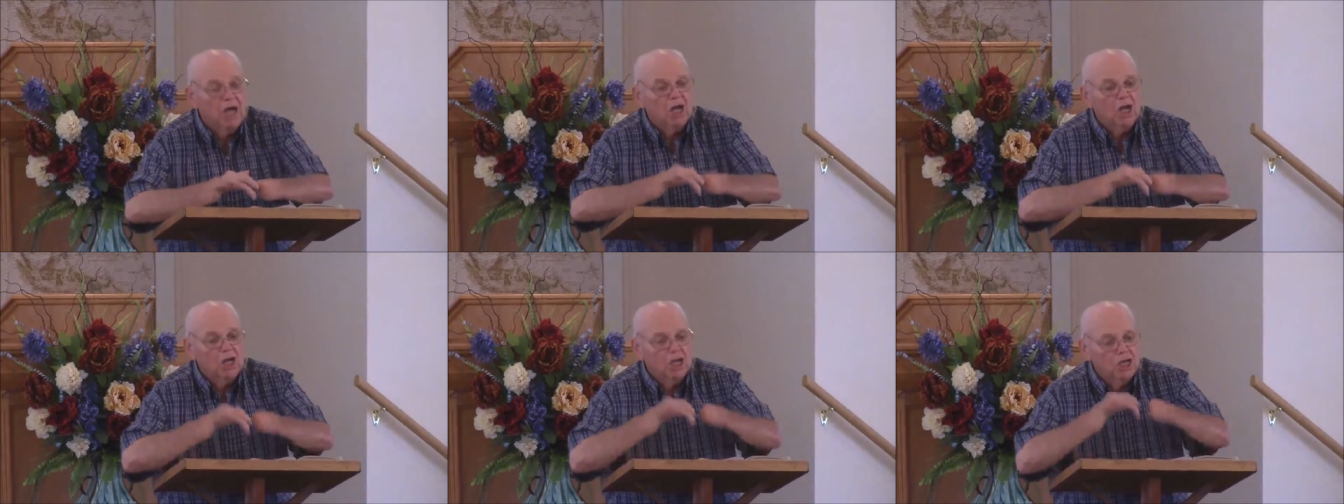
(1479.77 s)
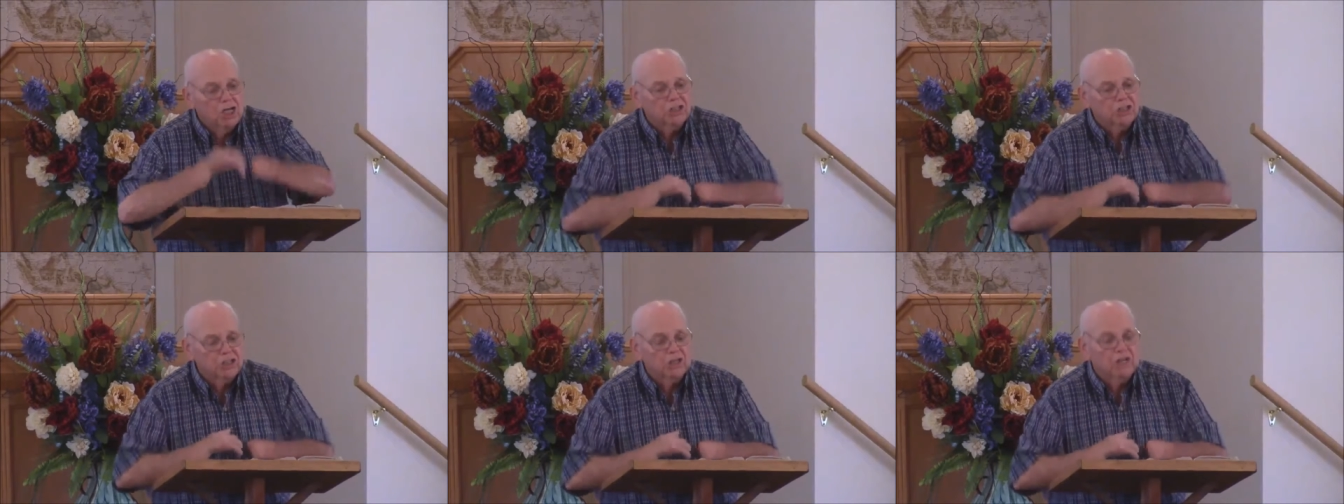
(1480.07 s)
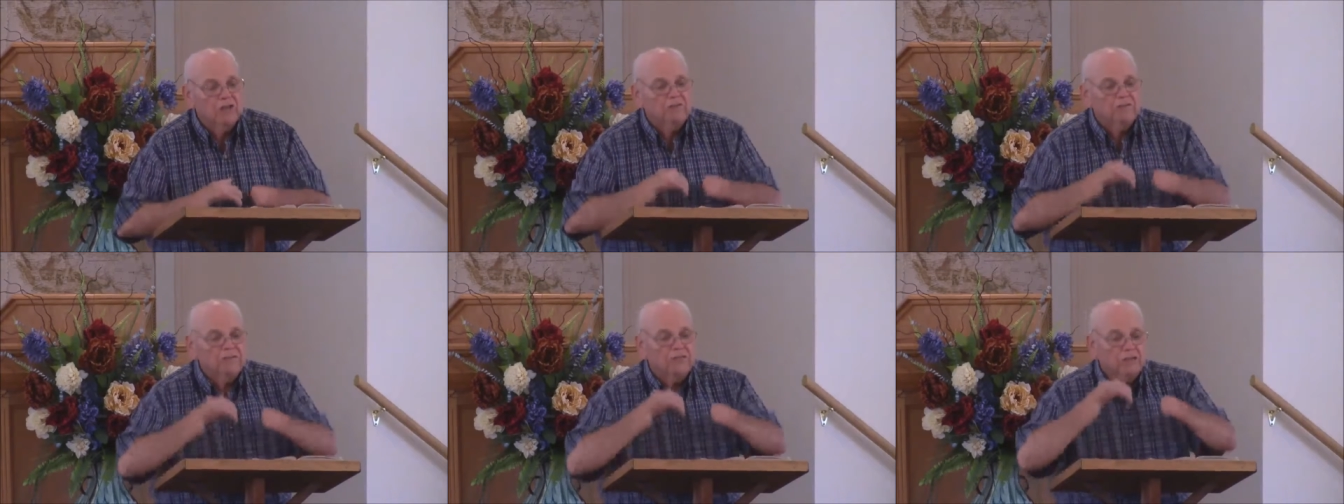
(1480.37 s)
listen,
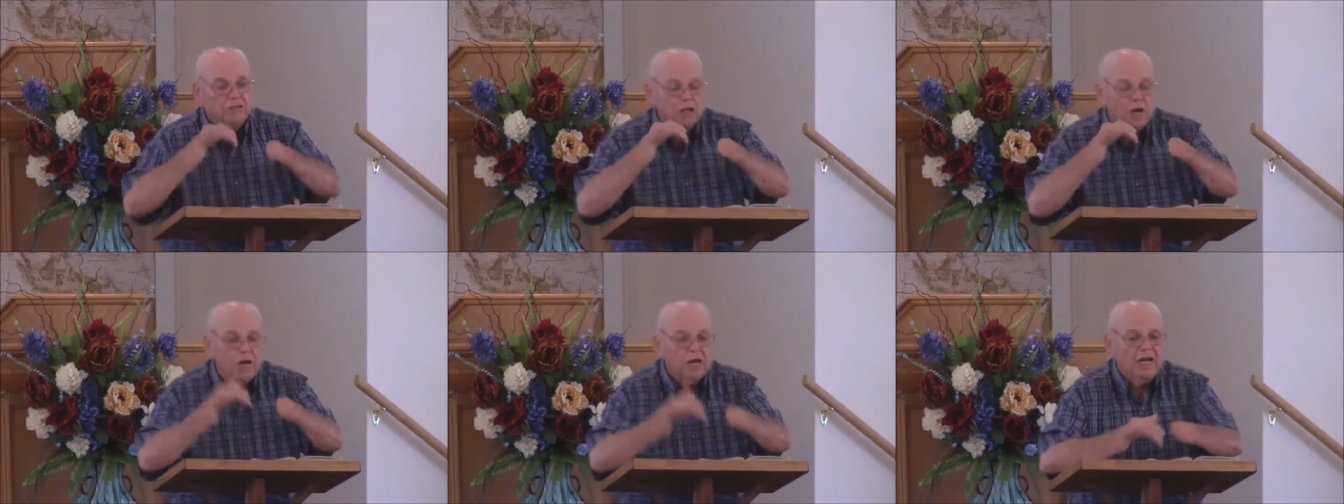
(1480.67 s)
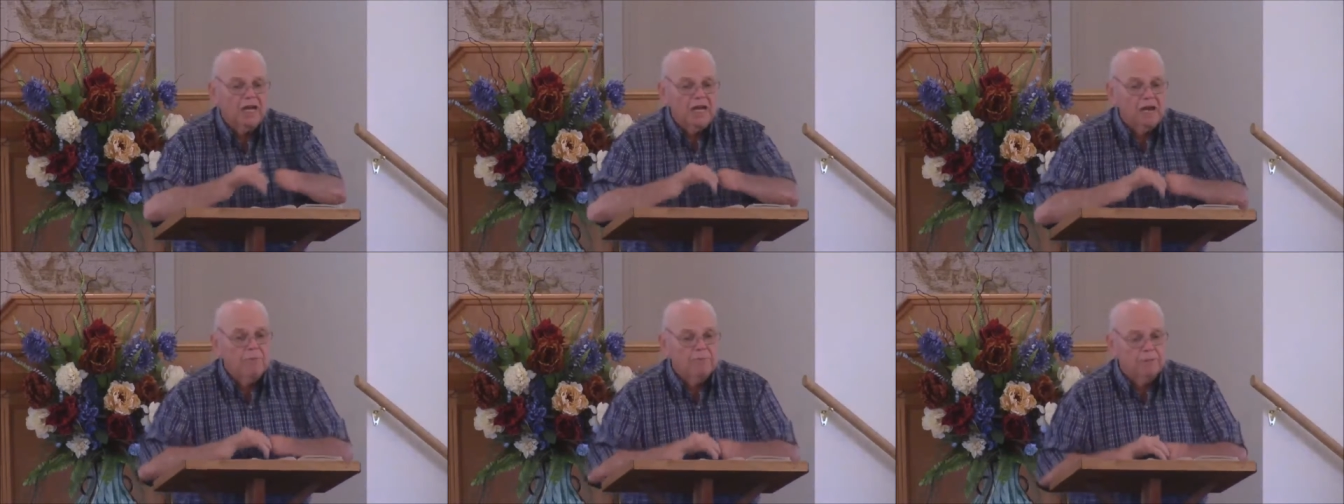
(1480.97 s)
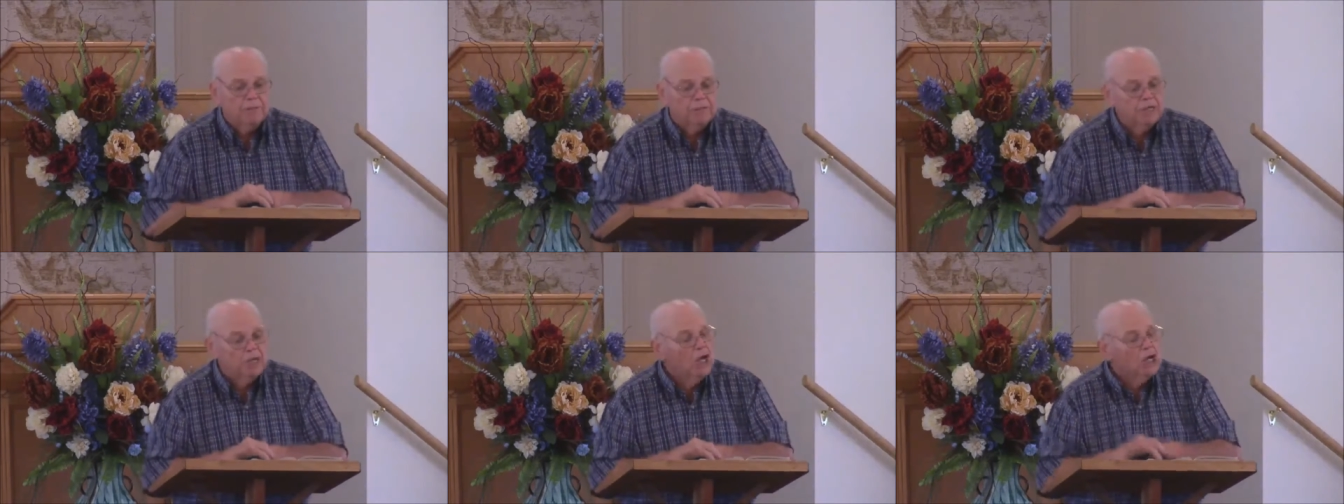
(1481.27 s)
if it's not
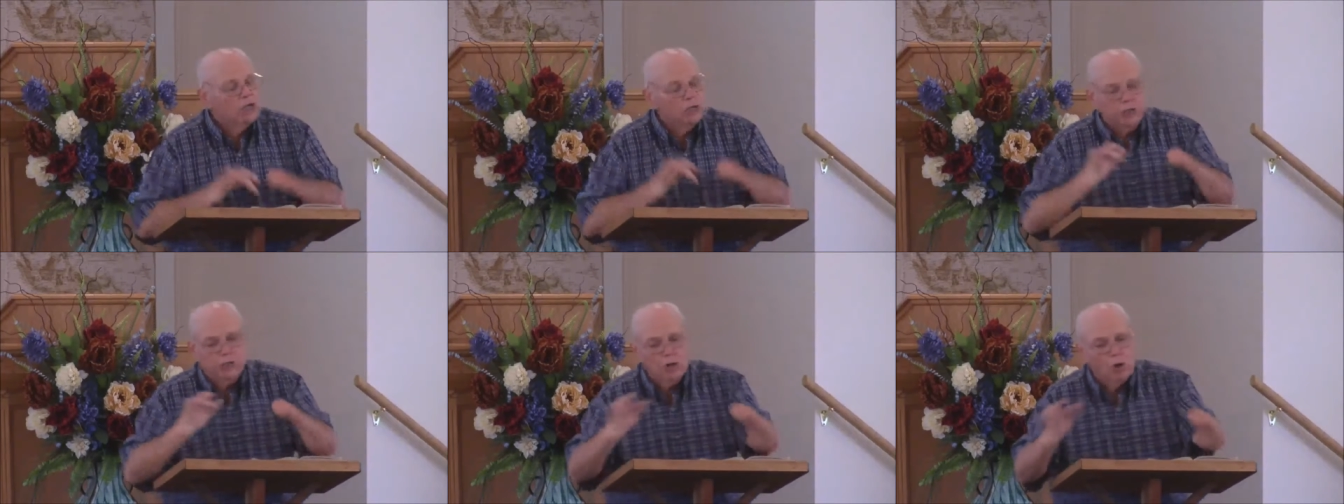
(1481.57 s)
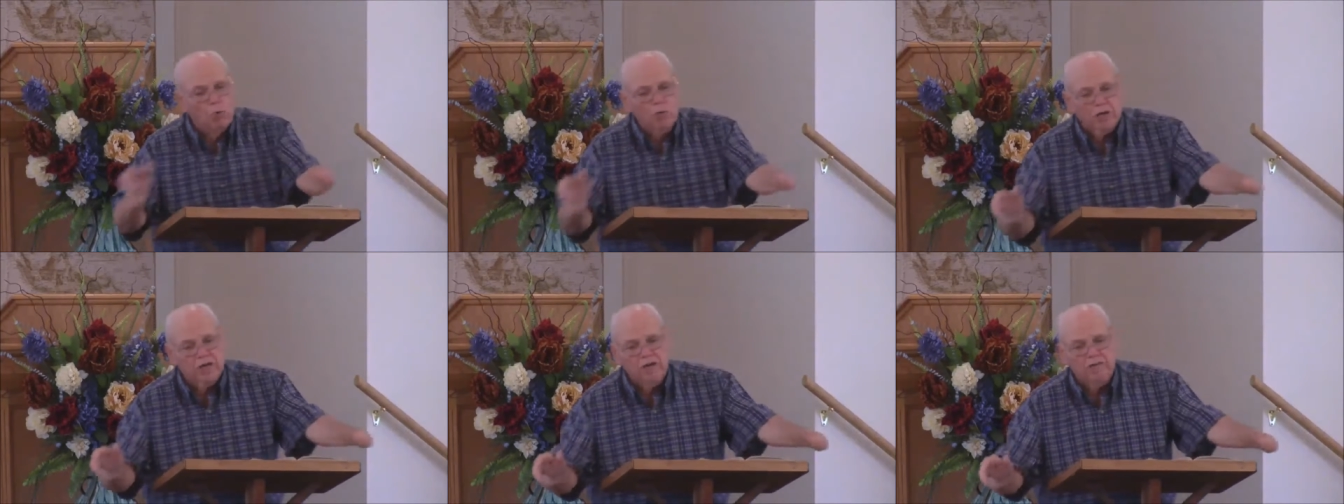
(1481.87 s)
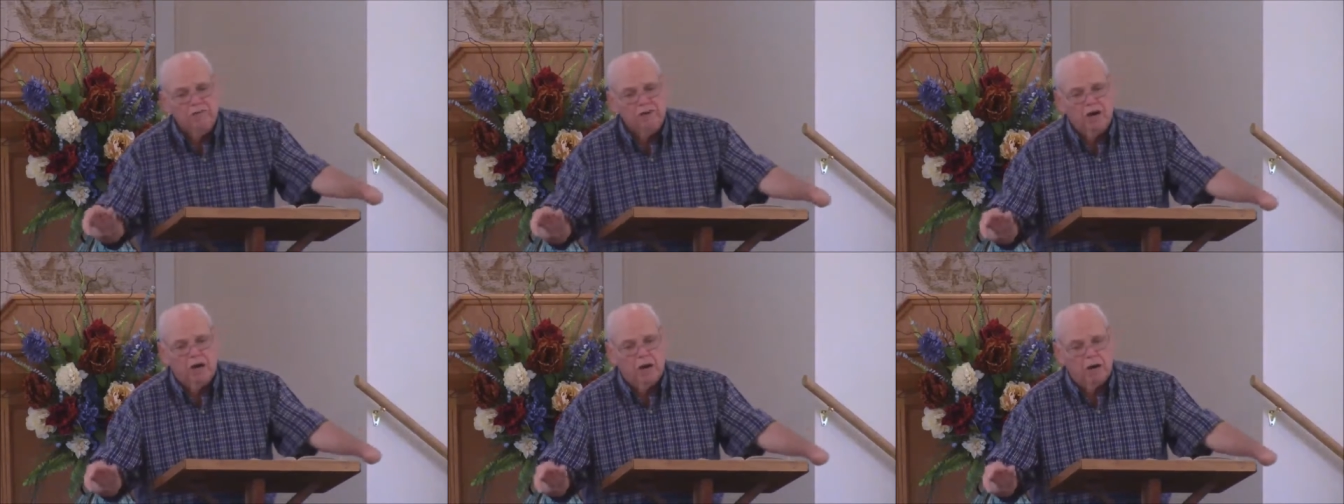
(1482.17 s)
happened, don't give
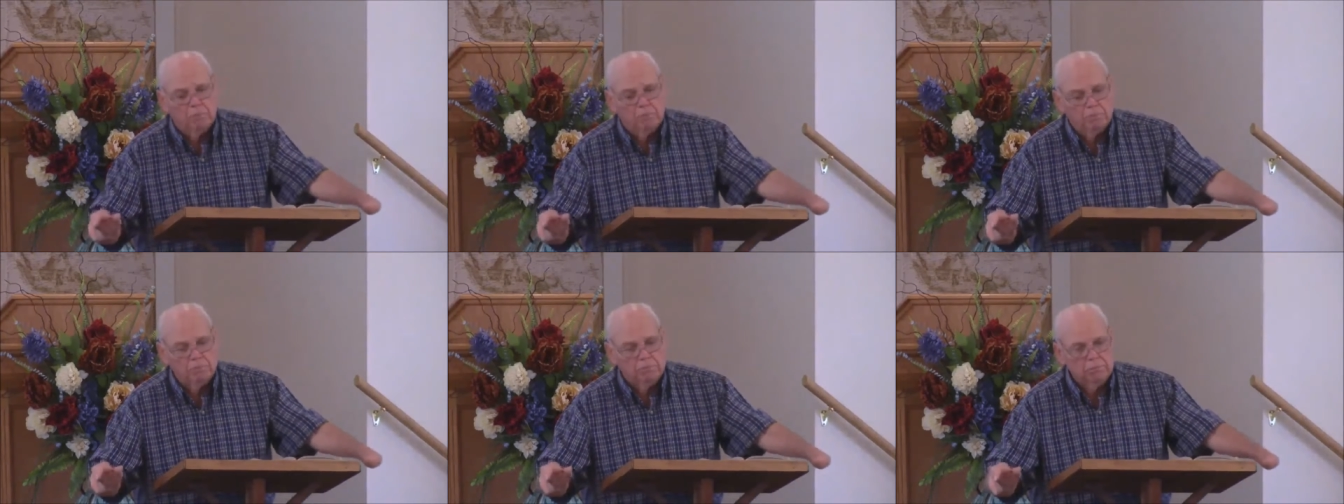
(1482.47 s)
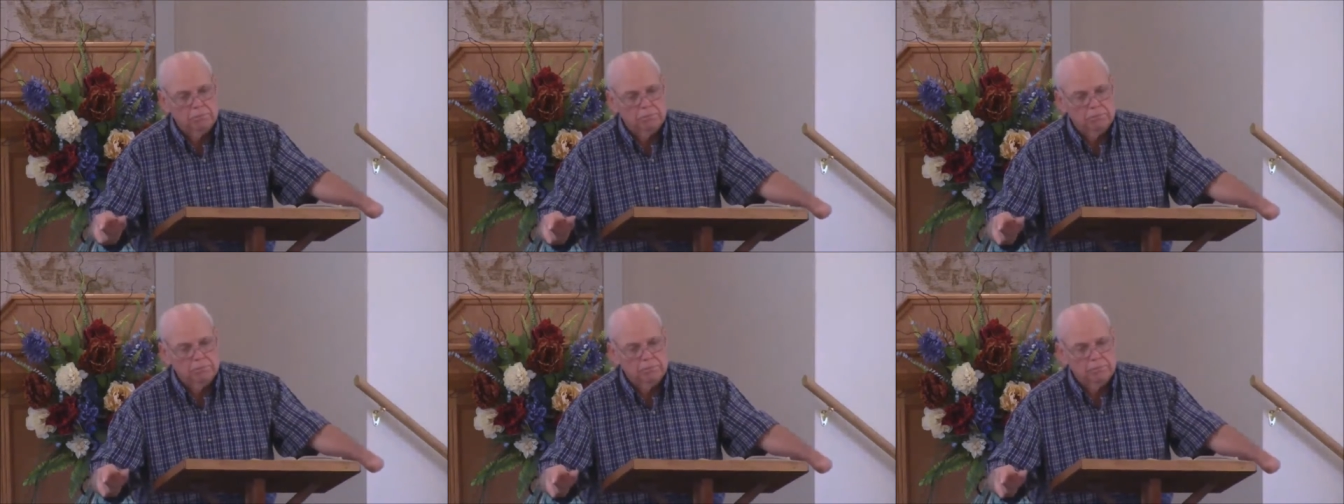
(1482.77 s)
up.